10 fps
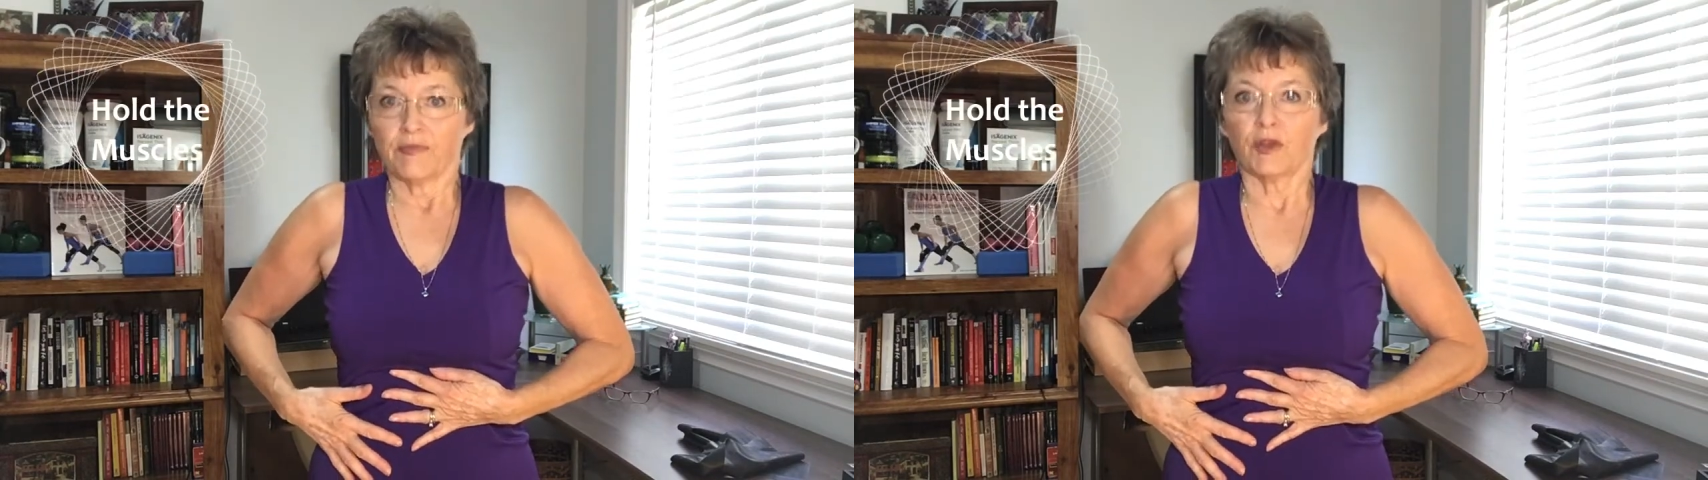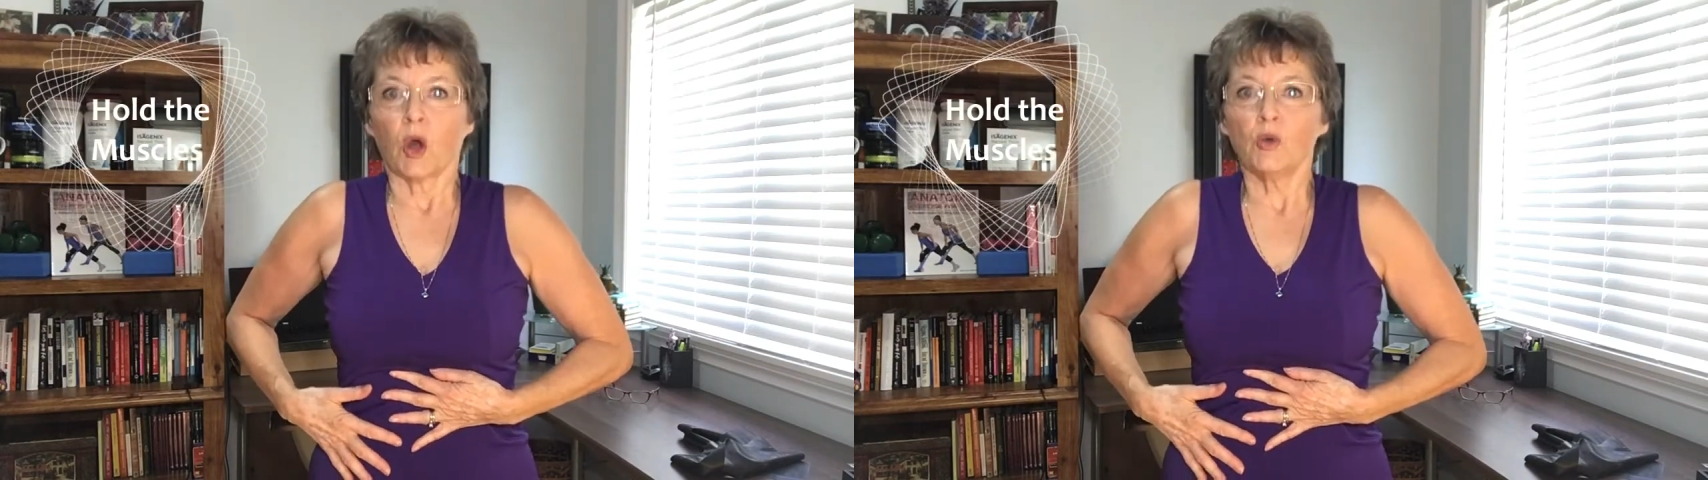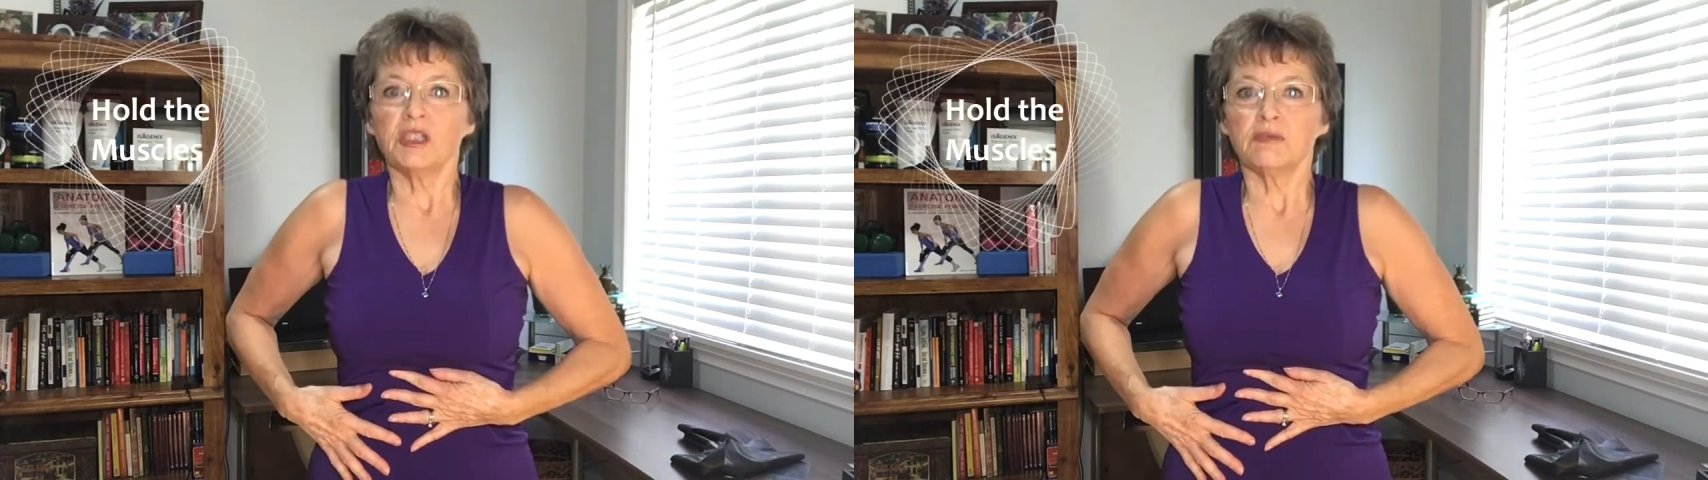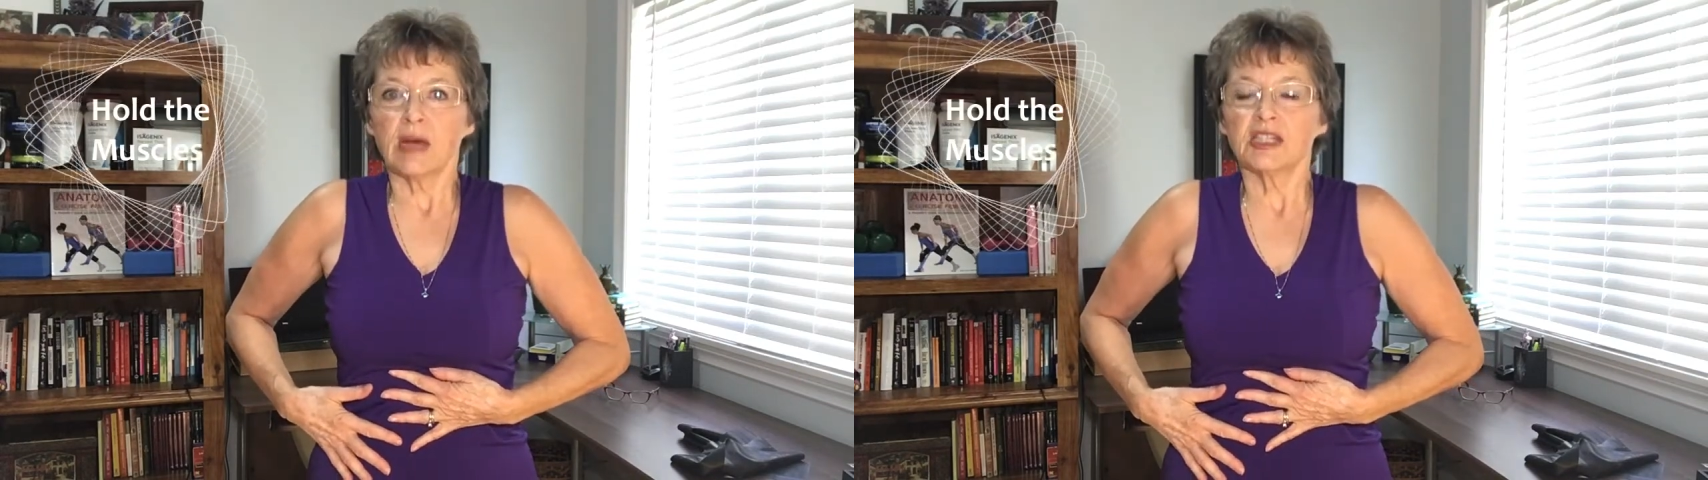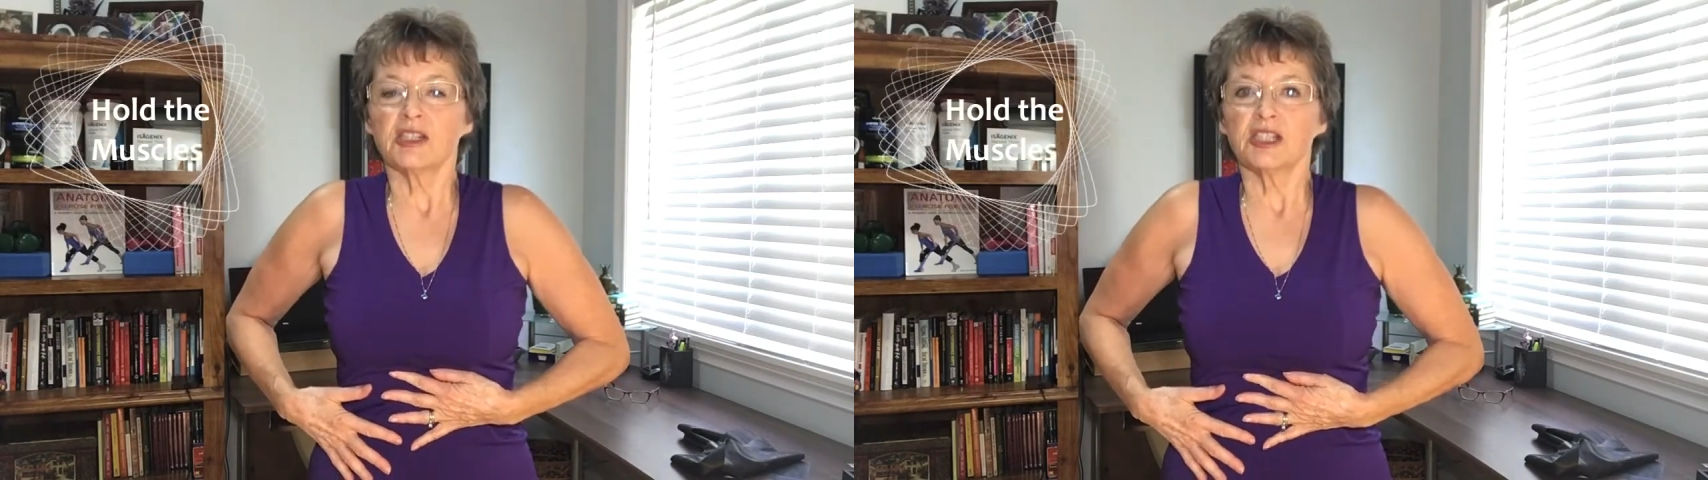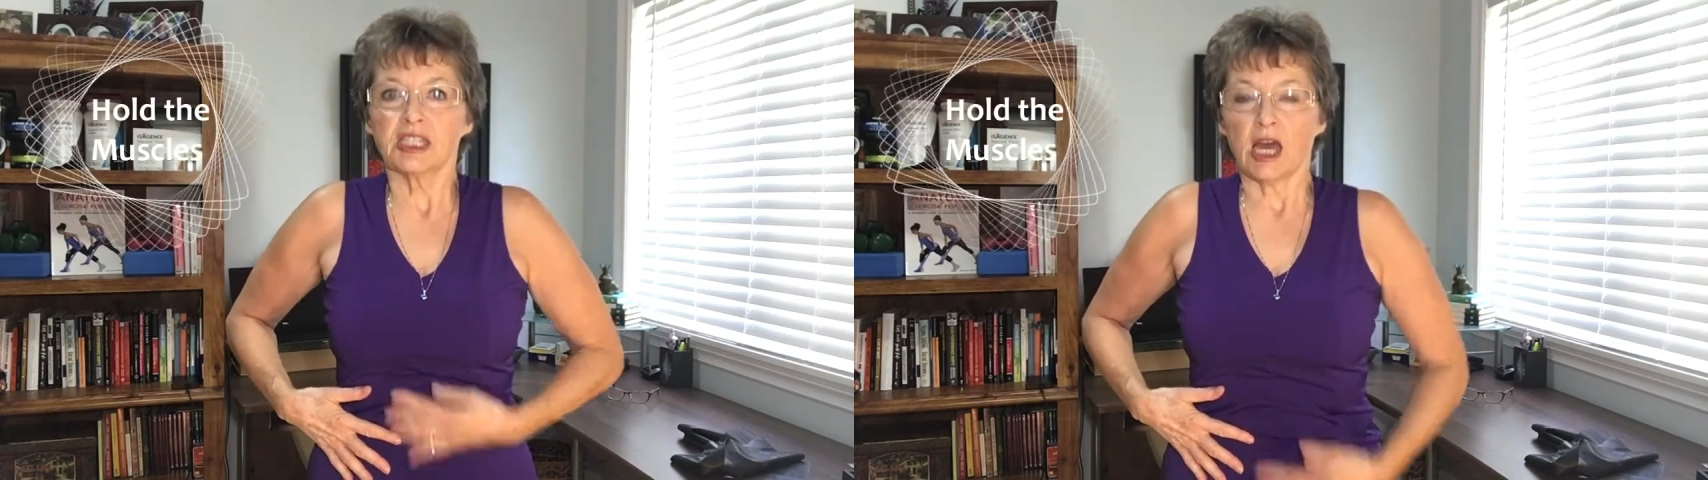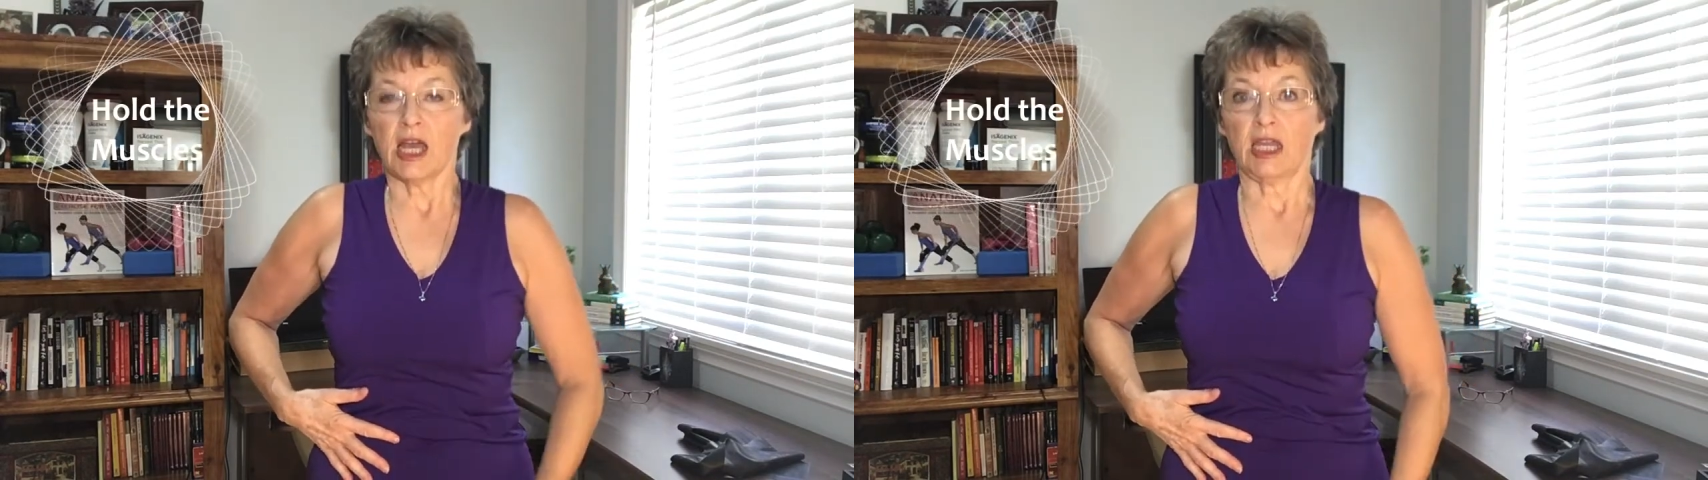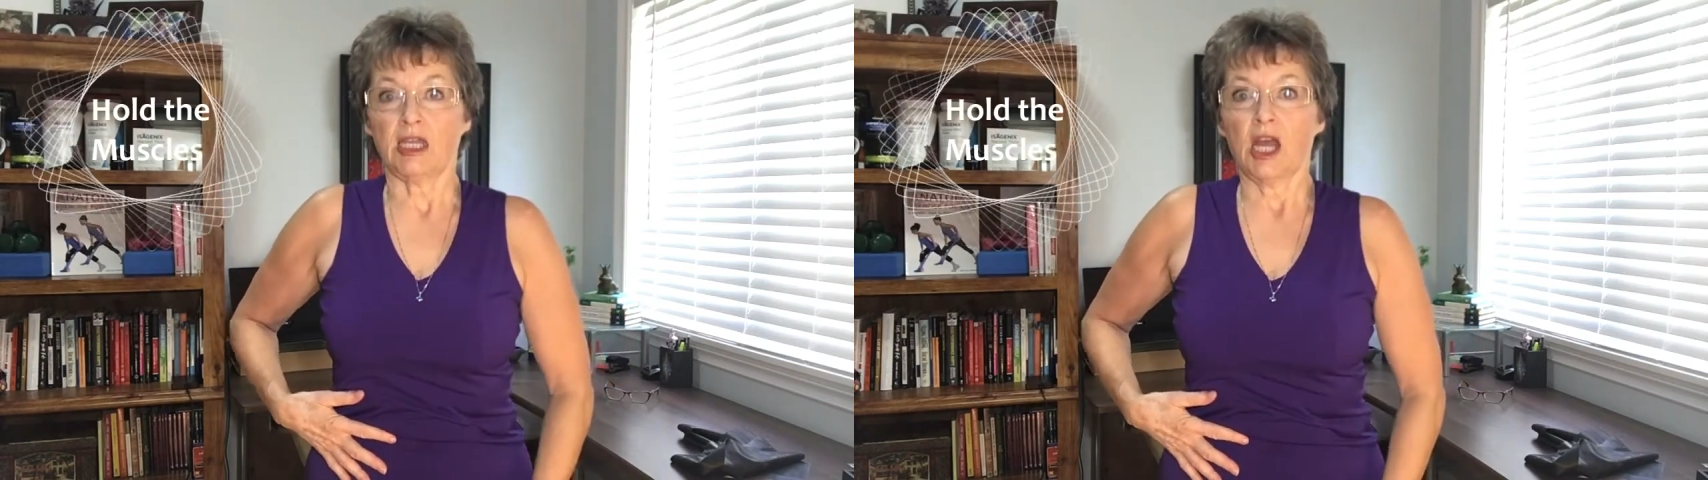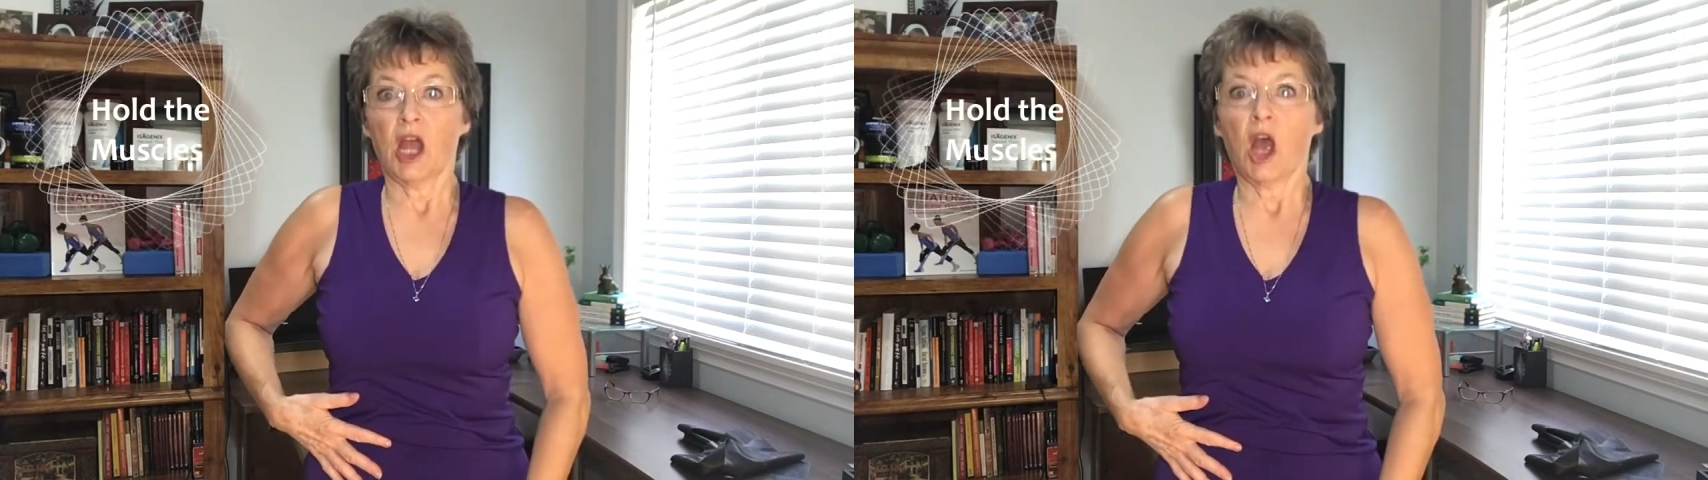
those muscles tight